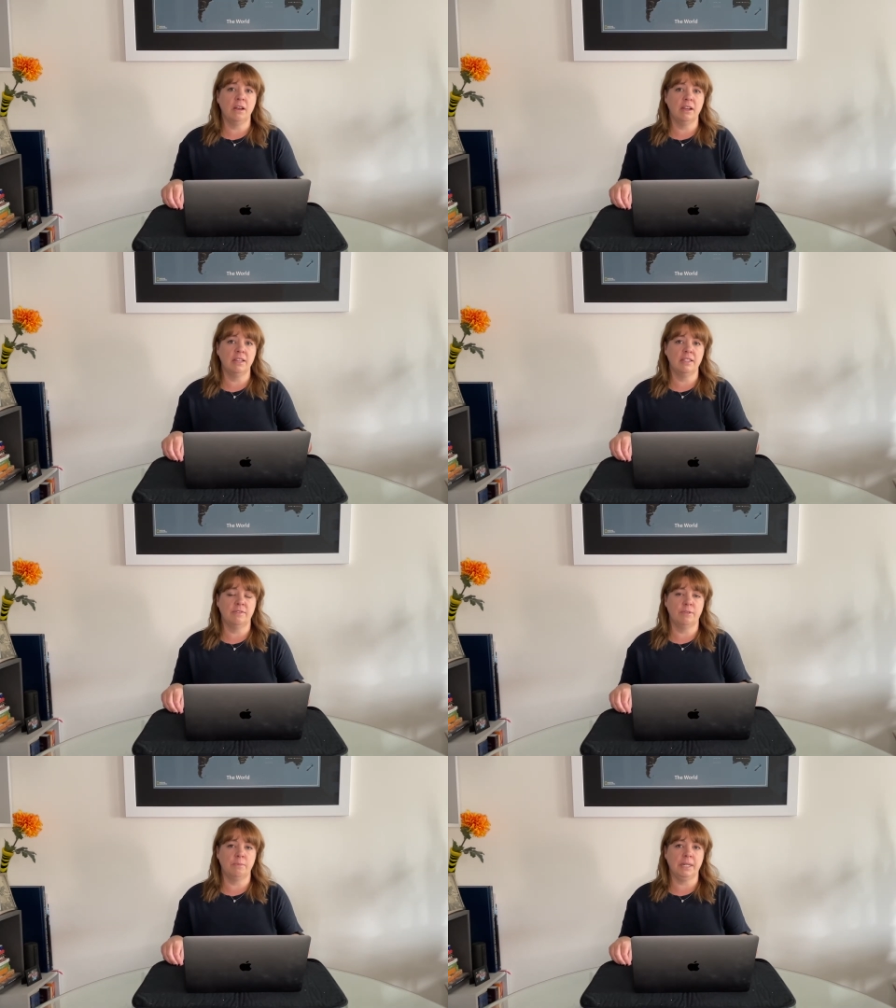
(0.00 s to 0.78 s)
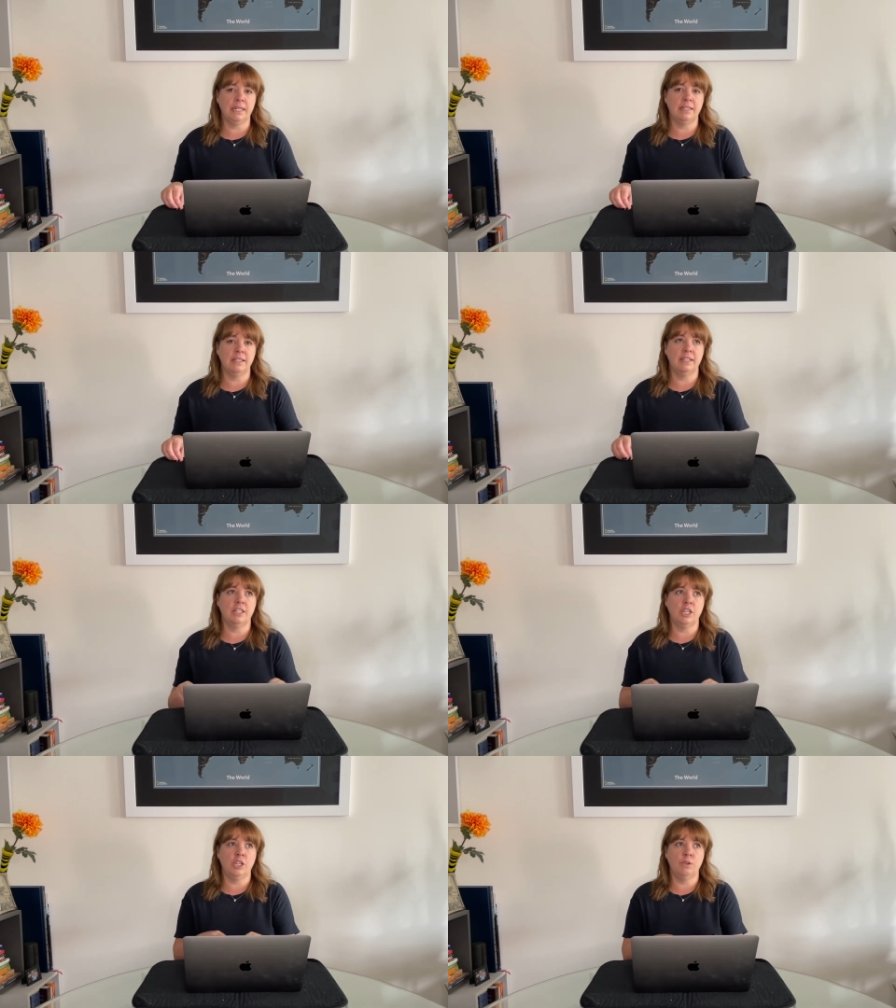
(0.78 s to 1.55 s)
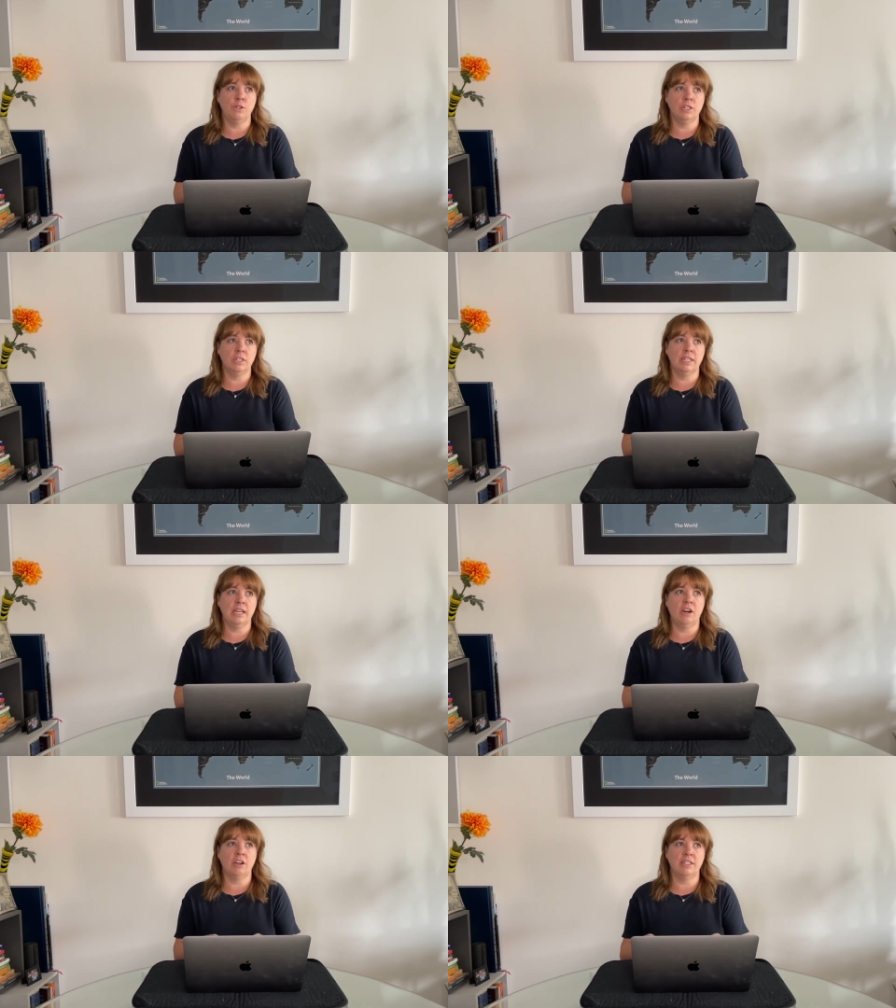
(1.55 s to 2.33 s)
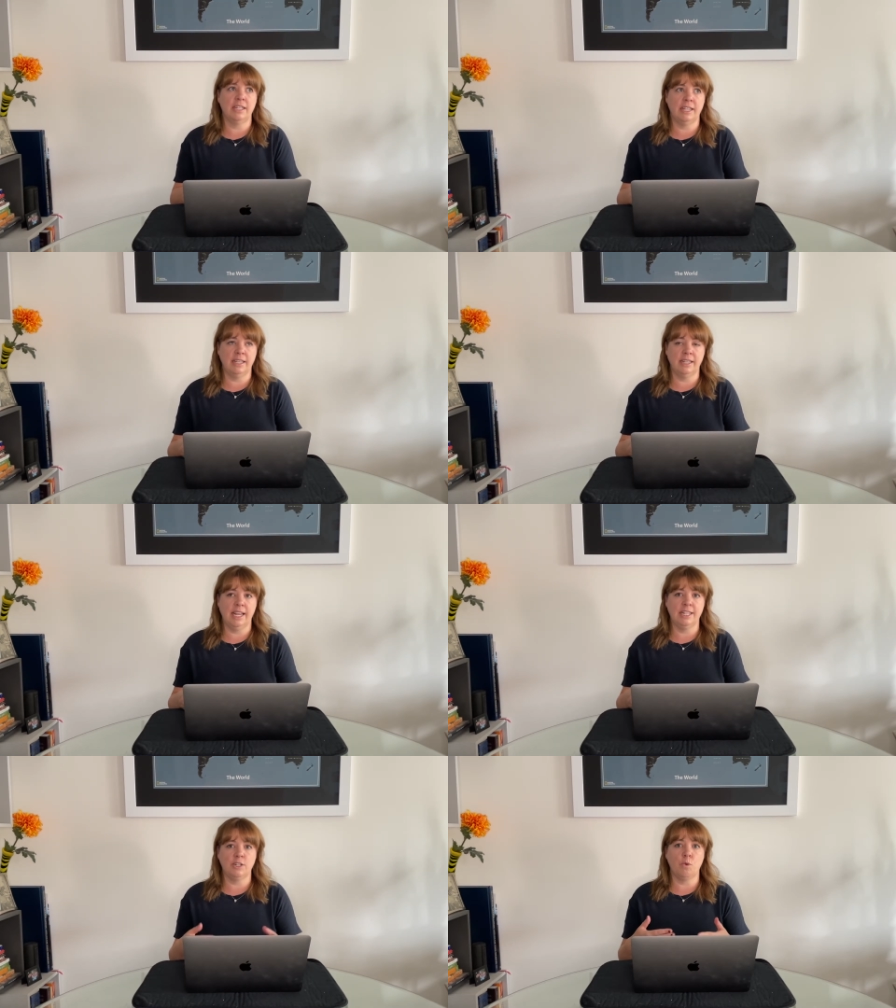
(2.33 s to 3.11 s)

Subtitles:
in different places usually articulates